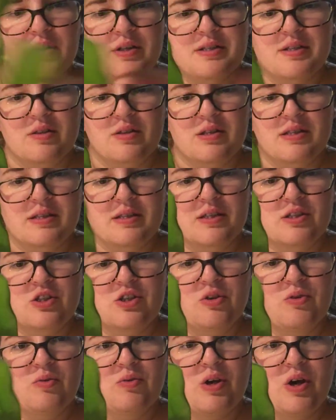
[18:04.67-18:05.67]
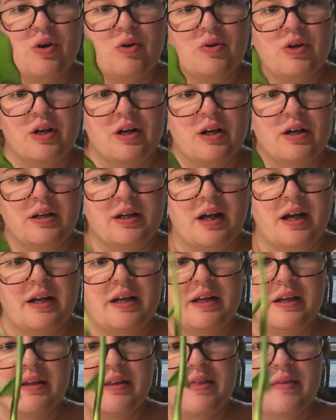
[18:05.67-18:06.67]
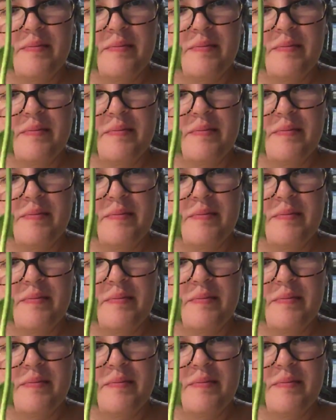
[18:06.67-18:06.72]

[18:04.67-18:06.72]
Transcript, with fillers: So this is a two-noder kind of,